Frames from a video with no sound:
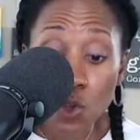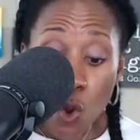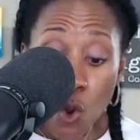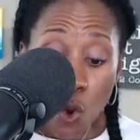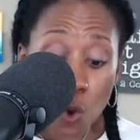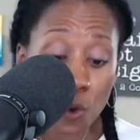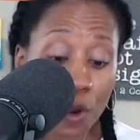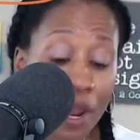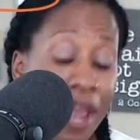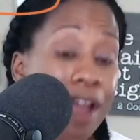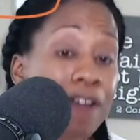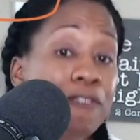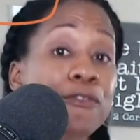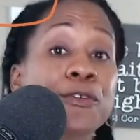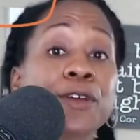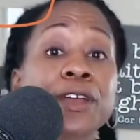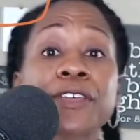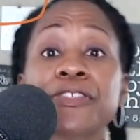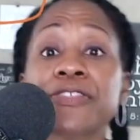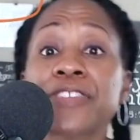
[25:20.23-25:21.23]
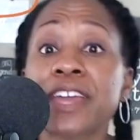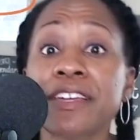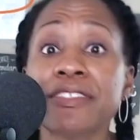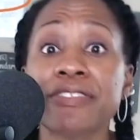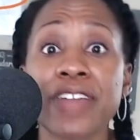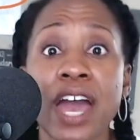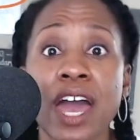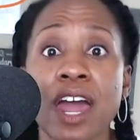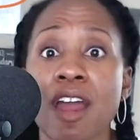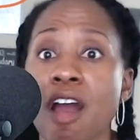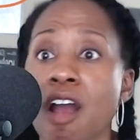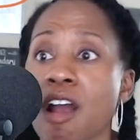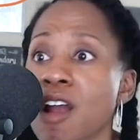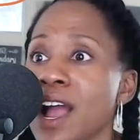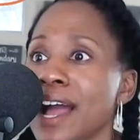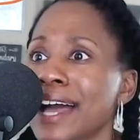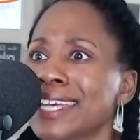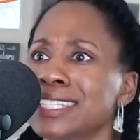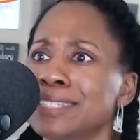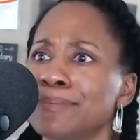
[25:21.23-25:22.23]
or everything that our
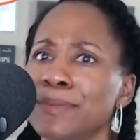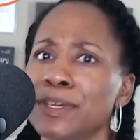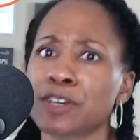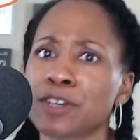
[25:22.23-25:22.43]
husband